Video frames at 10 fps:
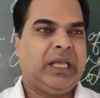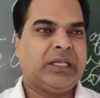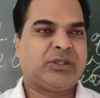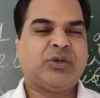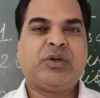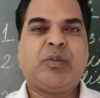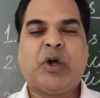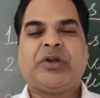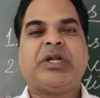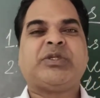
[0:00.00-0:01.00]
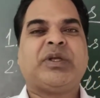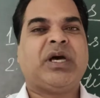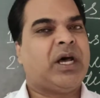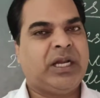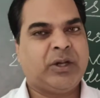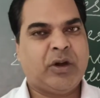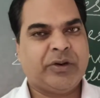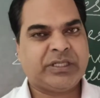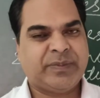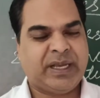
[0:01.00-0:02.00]
So moderates were the early
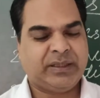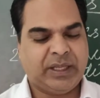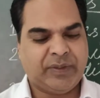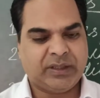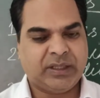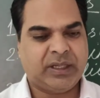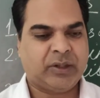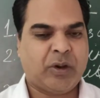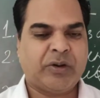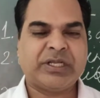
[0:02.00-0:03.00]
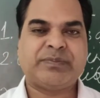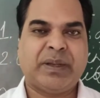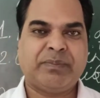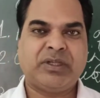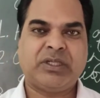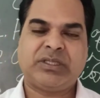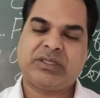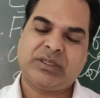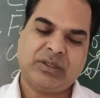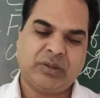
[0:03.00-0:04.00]
congressmen, they were the Congress
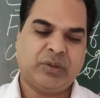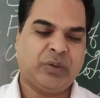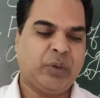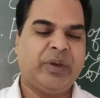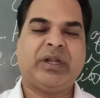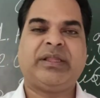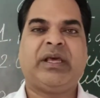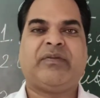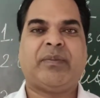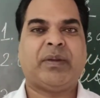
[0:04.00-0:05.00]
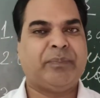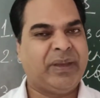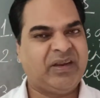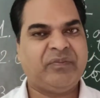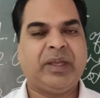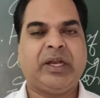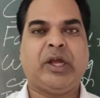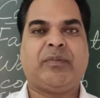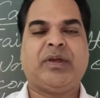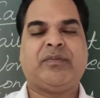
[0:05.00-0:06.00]
members who were there from the very beginning
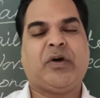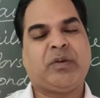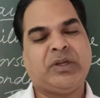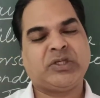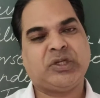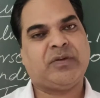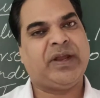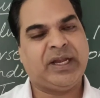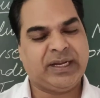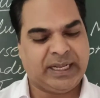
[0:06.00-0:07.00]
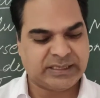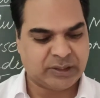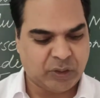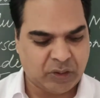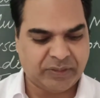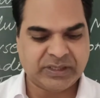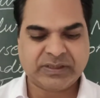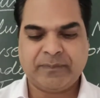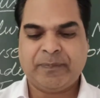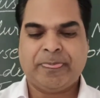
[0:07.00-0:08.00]
of the formation of Indian National Congress.